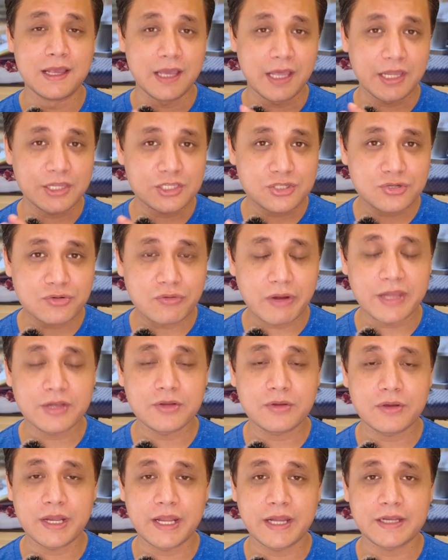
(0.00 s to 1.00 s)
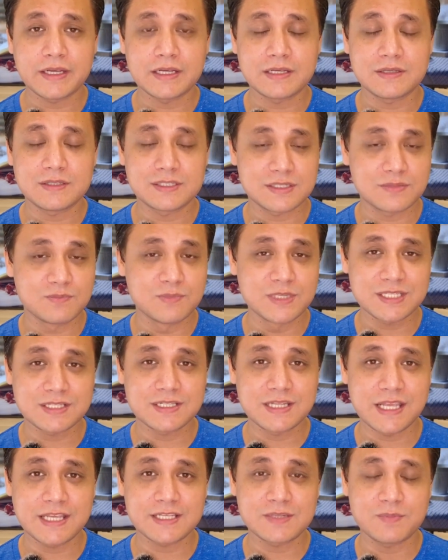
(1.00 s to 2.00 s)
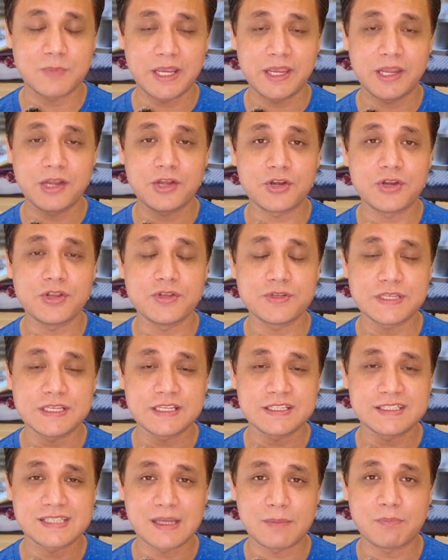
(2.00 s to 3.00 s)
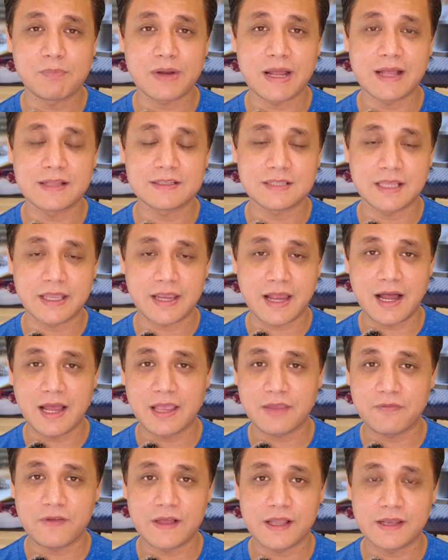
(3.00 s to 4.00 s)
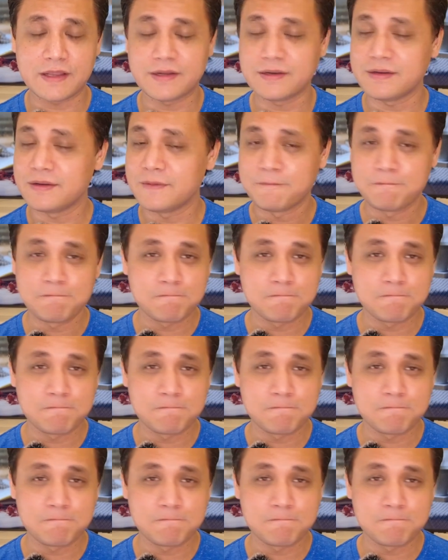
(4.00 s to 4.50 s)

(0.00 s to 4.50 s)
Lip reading: It's trying to correct its mistakes by introducing sub-brands like iFalcon,